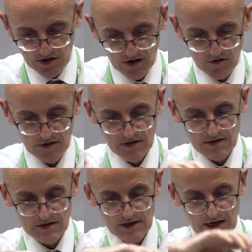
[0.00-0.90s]
and
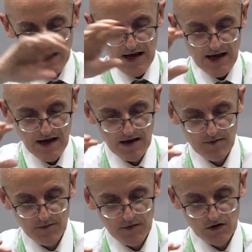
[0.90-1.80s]
governance,
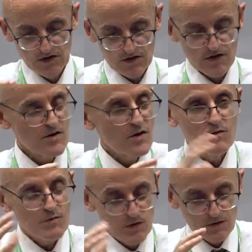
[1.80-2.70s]
there's
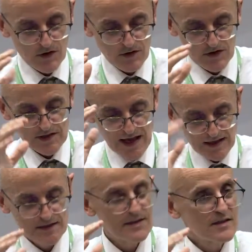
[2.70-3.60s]

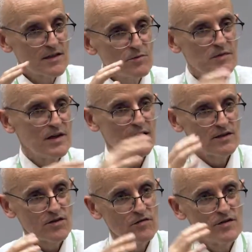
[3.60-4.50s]
health systems and health
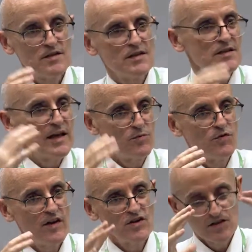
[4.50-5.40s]
services, there's health
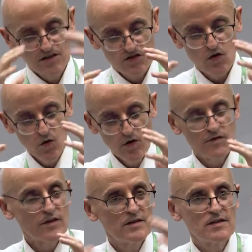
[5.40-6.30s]
professionals, there's a whole lot
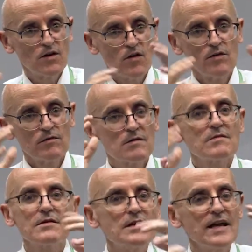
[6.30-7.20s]
of things that all
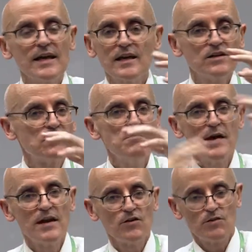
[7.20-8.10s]
link into
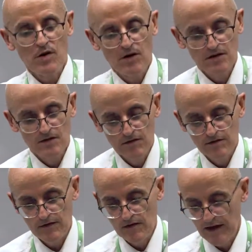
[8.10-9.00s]
many other parts
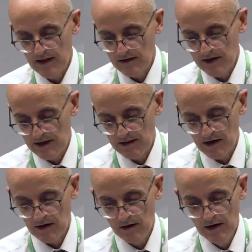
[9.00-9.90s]
of health and
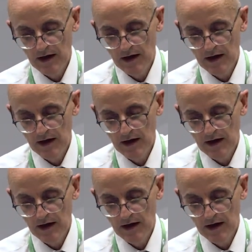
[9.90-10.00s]
healthcare.